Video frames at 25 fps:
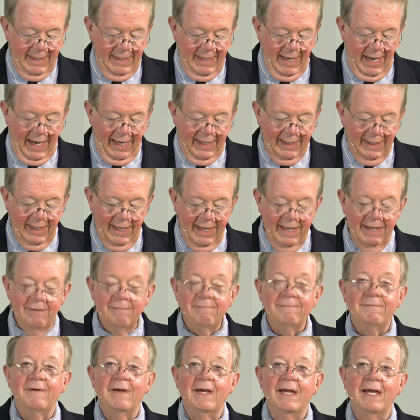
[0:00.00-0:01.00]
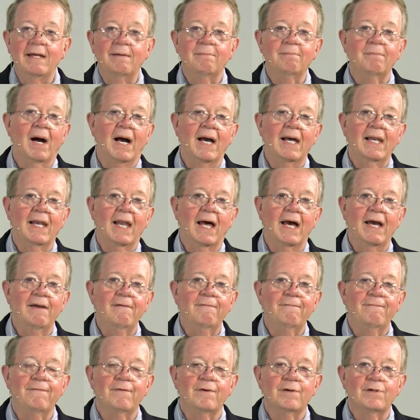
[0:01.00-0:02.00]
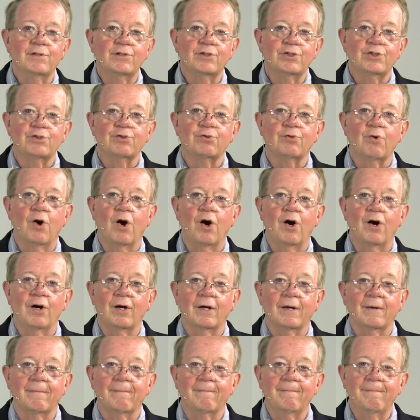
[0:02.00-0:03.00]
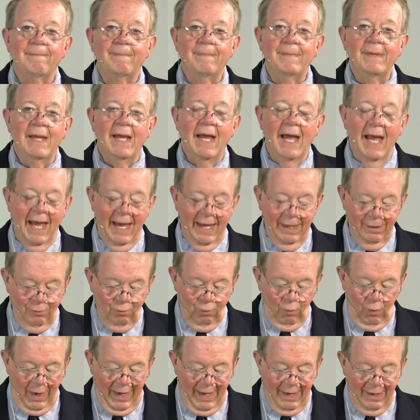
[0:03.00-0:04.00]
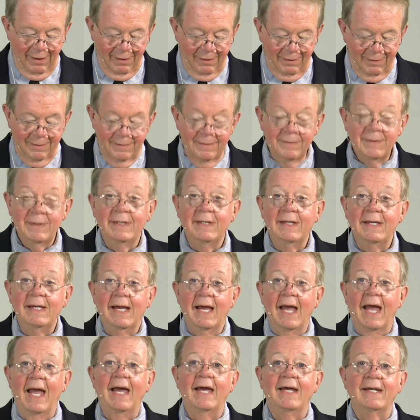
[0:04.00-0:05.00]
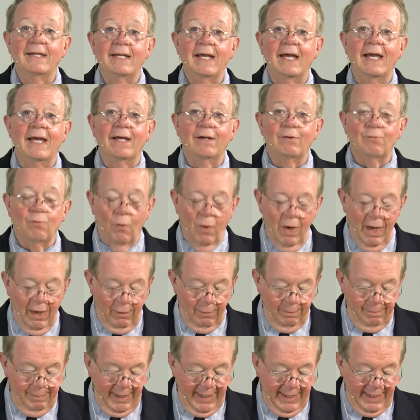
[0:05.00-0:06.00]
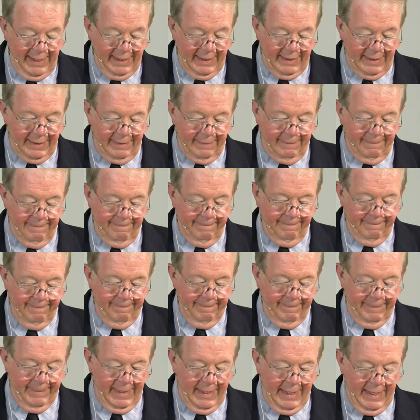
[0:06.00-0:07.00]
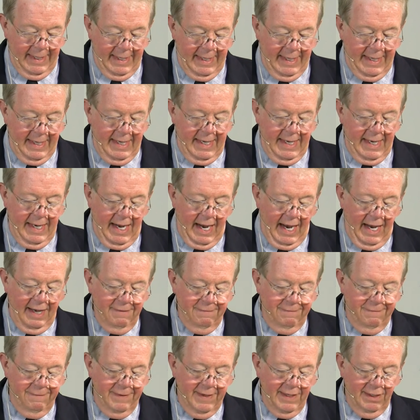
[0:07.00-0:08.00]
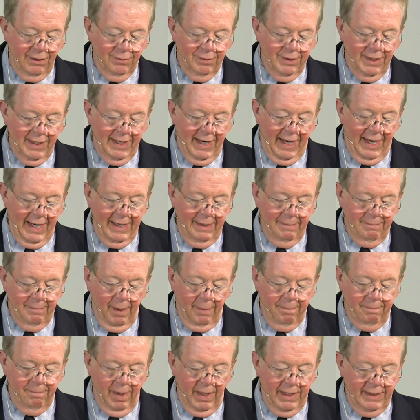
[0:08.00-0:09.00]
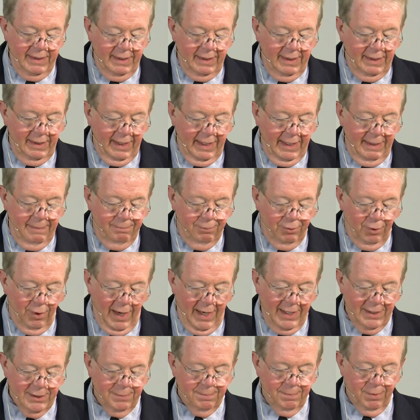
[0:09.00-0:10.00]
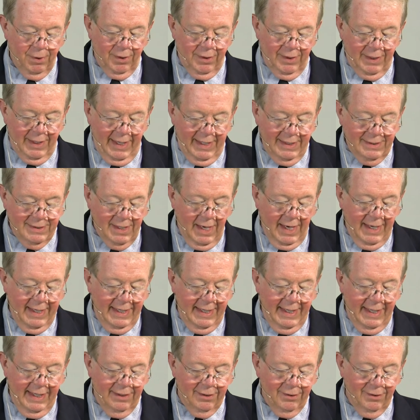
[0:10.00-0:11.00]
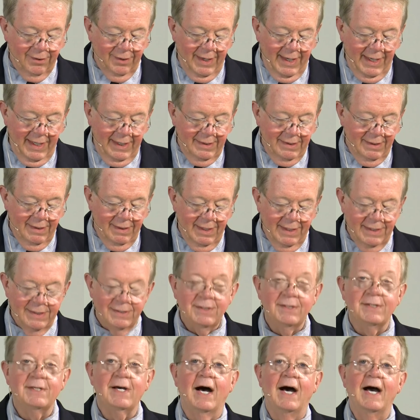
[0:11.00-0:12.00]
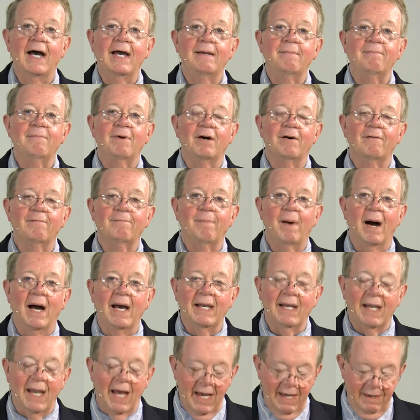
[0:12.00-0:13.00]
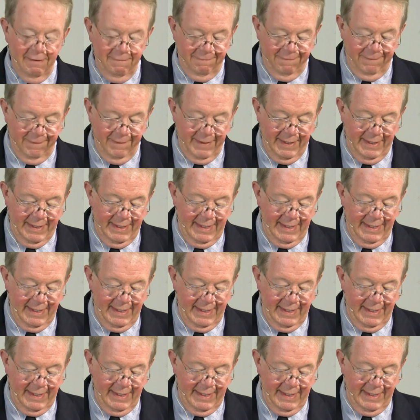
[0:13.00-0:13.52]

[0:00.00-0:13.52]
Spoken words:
I live in my life strong and well and in well-being. I feel that I am abundantly prospered as I enter into this time of my life.